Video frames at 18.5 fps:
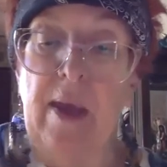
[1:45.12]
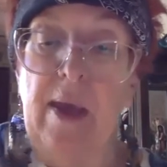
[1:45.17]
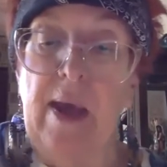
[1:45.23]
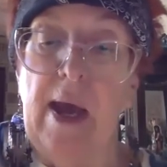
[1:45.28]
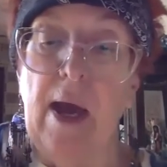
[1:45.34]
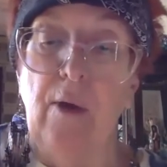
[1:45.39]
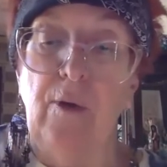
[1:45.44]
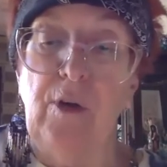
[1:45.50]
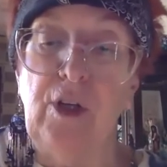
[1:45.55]

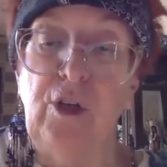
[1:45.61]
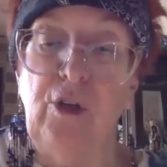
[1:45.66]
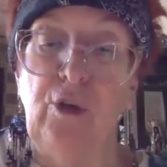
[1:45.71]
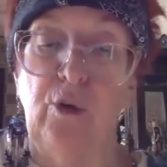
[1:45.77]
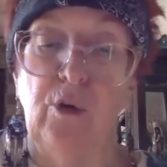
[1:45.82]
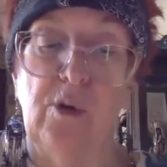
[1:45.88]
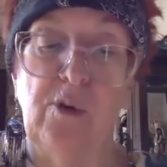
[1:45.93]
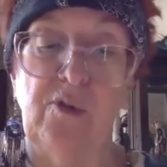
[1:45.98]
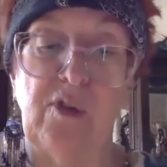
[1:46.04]
How to
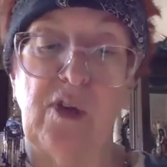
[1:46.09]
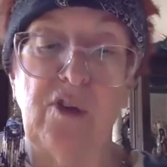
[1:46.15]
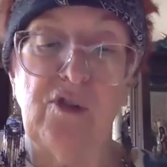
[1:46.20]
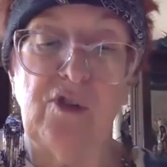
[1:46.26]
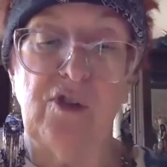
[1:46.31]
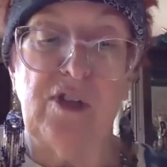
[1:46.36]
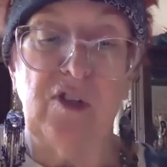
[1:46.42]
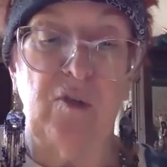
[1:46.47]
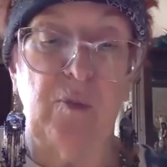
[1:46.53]
cure such
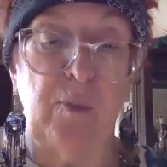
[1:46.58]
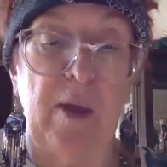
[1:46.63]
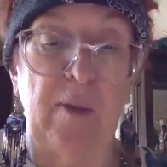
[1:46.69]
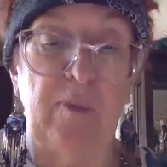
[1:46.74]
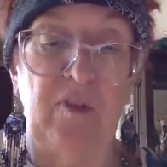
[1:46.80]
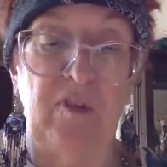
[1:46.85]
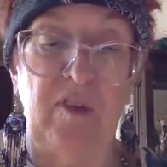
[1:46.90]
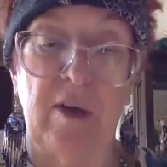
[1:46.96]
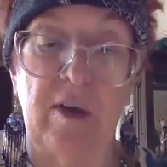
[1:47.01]
a
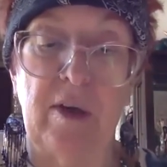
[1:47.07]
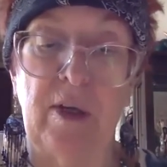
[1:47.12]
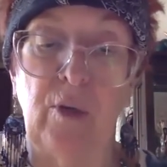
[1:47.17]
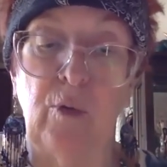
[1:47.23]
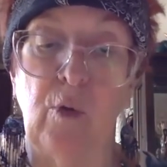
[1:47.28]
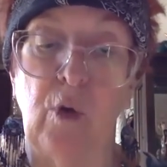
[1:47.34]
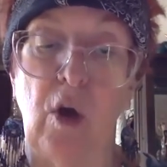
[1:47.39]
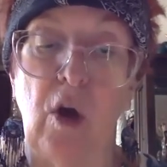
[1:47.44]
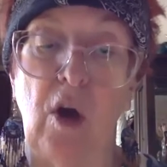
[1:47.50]
dyspepsia, it
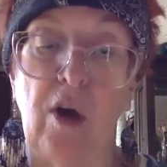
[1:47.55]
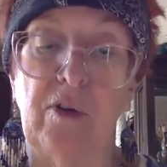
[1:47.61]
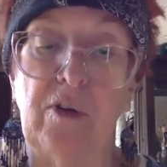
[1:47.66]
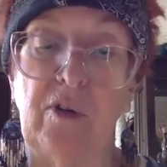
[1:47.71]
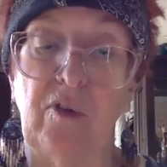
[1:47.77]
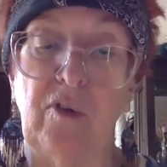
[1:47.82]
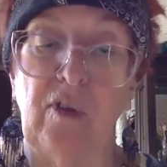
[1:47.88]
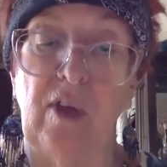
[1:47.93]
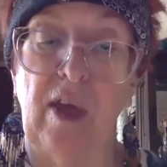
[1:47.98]
were hard
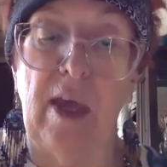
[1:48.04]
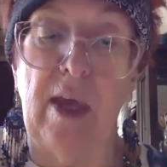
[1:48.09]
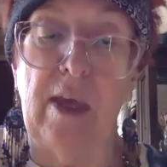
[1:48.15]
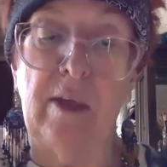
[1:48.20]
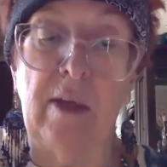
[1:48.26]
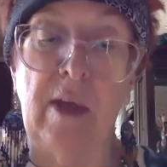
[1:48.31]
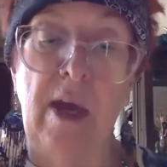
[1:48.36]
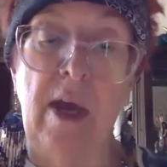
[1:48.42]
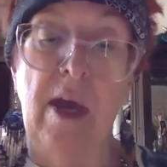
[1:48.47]
to
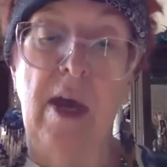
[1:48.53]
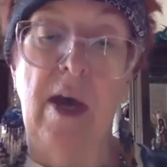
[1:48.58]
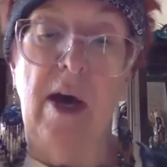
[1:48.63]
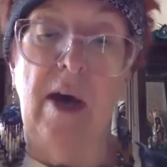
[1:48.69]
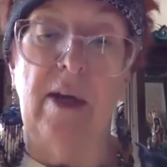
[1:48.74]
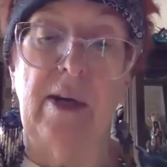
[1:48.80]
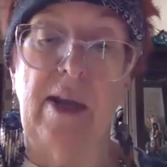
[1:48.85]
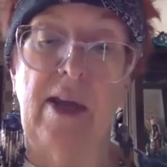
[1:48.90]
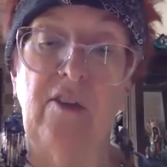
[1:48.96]
say,
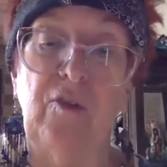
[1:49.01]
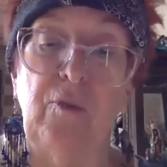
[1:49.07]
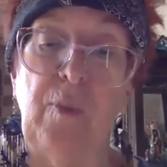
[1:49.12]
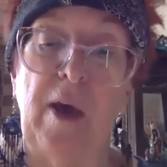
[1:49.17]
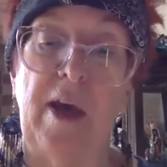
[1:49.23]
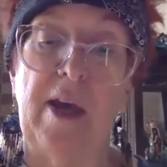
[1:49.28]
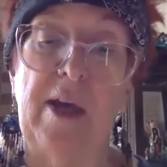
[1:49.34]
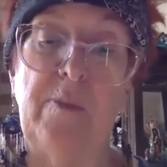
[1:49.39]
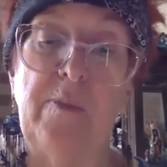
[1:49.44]
unless
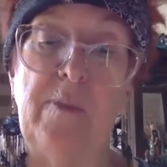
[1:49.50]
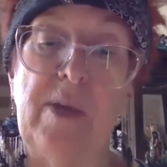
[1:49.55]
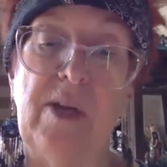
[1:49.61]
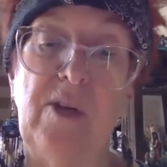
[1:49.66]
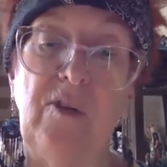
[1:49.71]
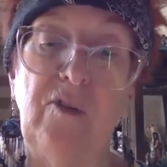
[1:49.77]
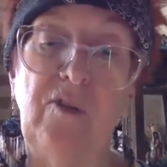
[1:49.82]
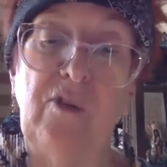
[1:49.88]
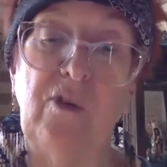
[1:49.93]
by
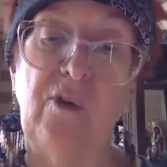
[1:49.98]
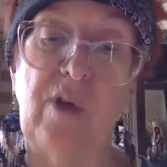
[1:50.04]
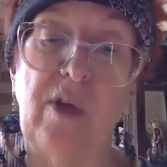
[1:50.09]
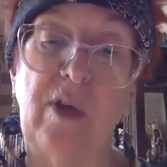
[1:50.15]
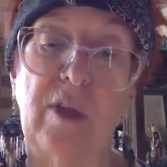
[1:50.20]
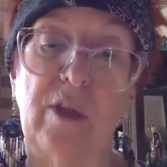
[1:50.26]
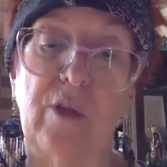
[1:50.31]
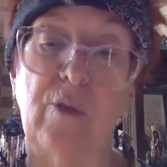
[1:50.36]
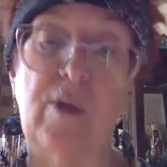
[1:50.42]

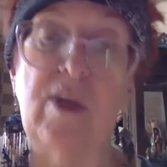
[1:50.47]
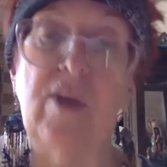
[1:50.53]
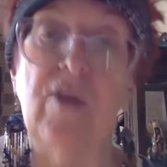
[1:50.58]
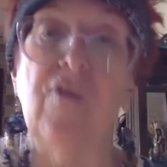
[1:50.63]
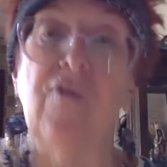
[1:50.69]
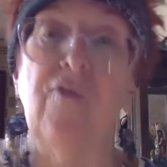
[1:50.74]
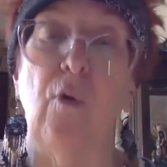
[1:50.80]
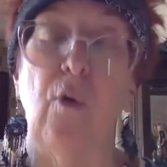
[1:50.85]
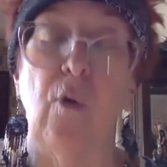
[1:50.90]
administering 3 or
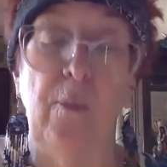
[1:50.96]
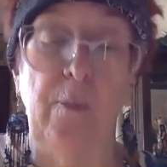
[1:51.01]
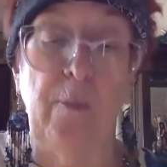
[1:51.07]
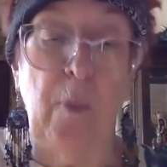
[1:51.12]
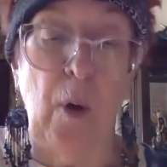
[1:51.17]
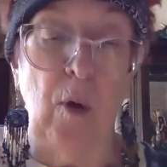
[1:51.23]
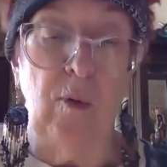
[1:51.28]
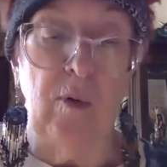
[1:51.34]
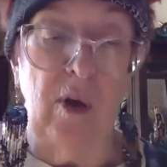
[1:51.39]
4
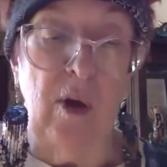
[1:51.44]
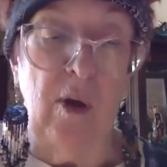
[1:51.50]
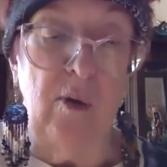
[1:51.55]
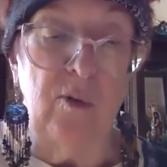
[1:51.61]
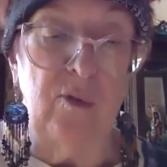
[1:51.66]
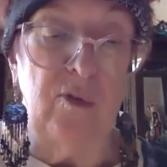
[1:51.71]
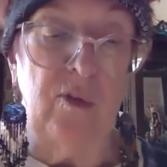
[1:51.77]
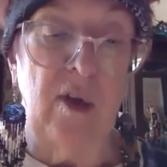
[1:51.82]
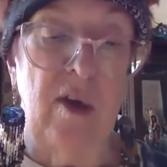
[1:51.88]

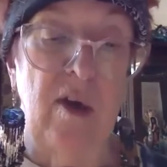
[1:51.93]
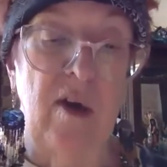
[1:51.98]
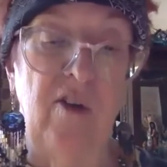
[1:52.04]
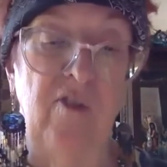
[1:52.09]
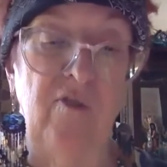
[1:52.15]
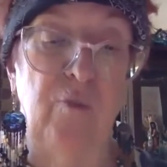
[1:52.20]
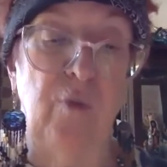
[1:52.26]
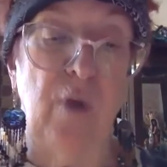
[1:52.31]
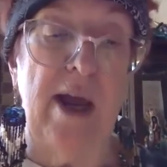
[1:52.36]
boatloads
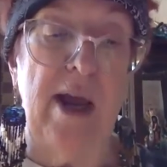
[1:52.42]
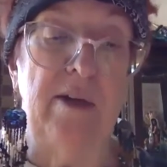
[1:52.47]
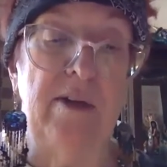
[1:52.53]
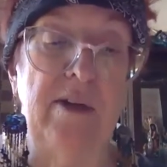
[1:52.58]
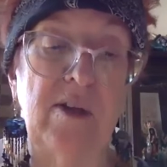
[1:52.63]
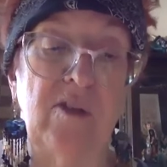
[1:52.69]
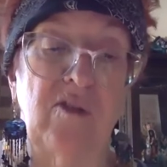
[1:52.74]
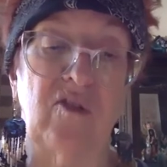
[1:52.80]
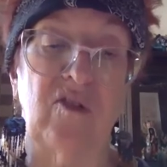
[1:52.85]
of
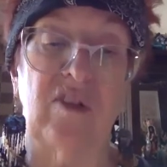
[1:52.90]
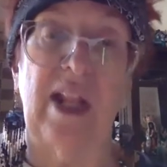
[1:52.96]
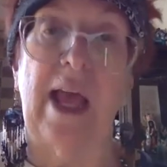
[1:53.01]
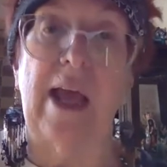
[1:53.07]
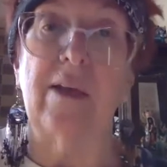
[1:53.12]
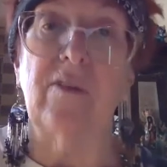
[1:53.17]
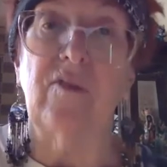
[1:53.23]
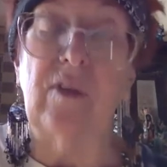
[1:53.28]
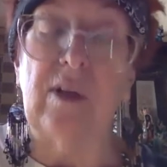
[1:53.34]
Brandeth's
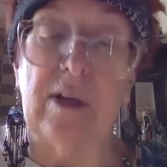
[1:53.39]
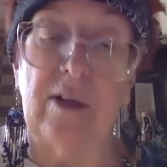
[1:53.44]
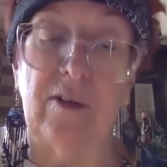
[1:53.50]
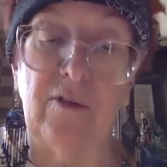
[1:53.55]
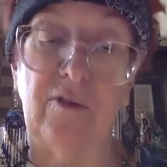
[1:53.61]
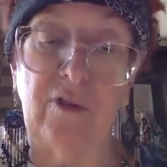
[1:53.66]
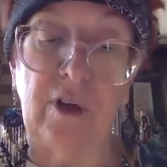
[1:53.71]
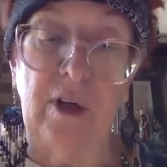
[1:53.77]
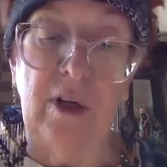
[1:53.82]

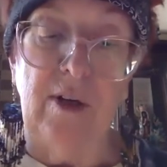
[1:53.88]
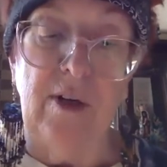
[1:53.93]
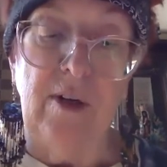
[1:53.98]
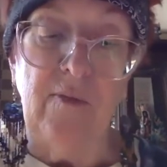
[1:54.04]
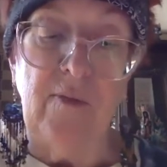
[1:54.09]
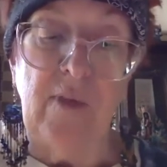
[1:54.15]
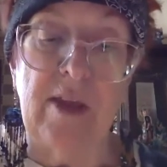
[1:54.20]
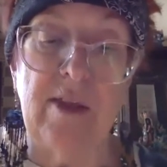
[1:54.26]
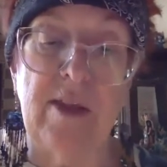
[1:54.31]
laxative,
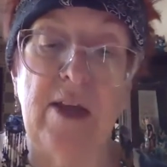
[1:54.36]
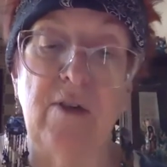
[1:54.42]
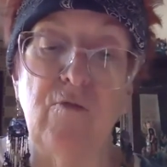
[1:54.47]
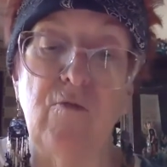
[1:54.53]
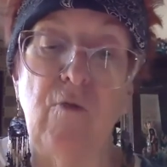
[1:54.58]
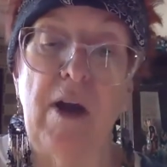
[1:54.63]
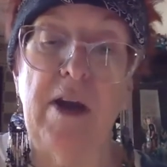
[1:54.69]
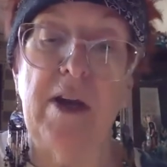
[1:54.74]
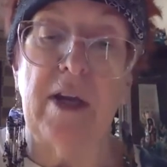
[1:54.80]
and then
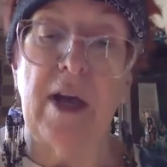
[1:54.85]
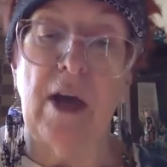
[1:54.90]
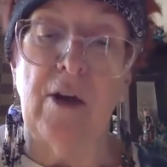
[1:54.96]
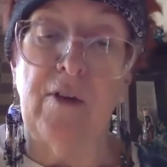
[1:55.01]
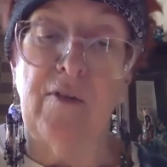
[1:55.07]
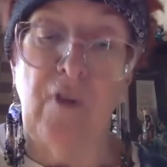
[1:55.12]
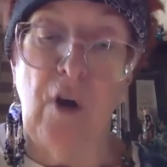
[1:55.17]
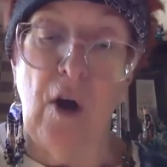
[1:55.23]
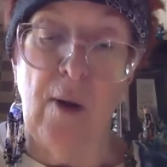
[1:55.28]
running out
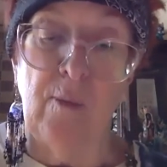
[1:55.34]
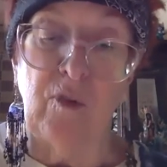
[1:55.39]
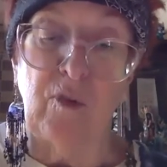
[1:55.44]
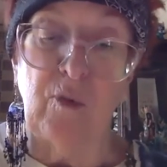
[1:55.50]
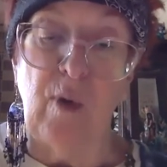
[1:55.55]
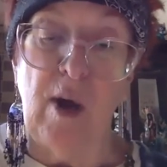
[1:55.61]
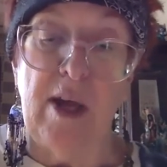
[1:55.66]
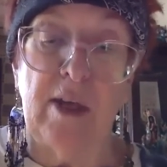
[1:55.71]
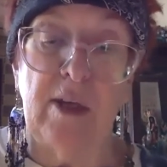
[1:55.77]
of
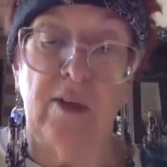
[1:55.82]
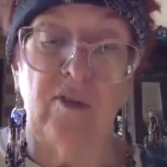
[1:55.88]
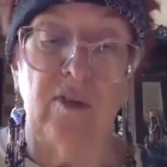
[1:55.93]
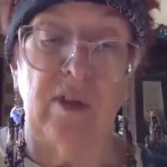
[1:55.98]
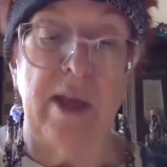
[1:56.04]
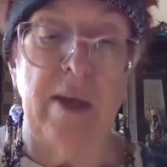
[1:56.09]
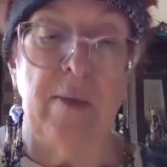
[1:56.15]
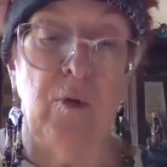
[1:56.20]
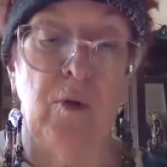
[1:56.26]
harm's way as
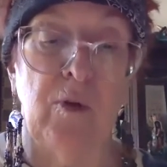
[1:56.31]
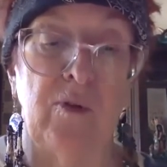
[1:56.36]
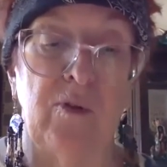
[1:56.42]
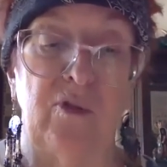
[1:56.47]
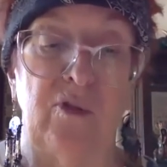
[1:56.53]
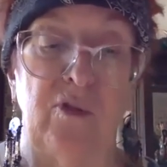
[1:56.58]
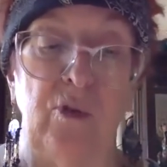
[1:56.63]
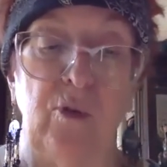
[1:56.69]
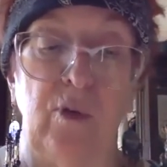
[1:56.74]

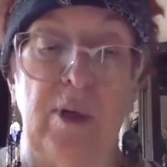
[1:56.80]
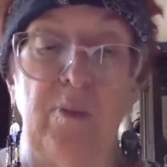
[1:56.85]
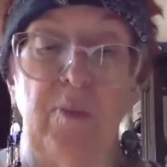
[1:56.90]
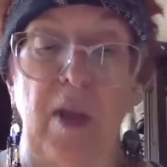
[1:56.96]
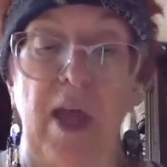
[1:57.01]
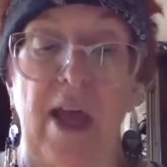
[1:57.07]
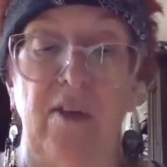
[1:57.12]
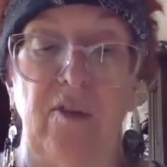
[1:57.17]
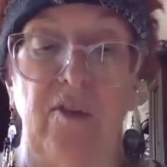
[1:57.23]
laborers do in
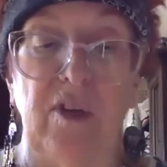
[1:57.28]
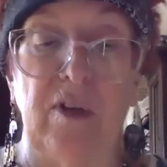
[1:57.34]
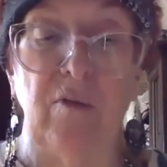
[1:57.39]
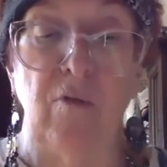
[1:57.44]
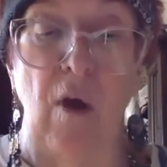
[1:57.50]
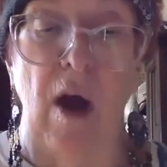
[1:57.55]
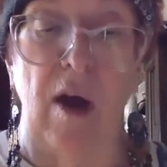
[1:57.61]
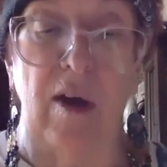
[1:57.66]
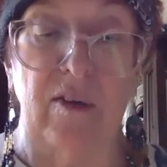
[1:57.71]
blasting
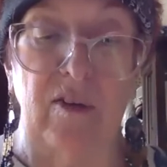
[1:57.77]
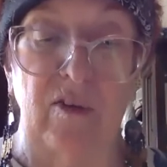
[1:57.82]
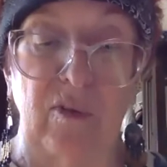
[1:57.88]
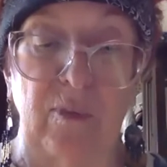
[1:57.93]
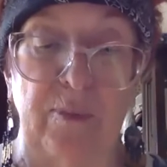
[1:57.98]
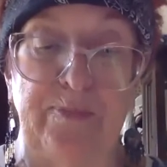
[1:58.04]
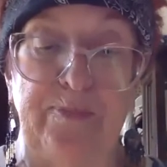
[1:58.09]
rocks.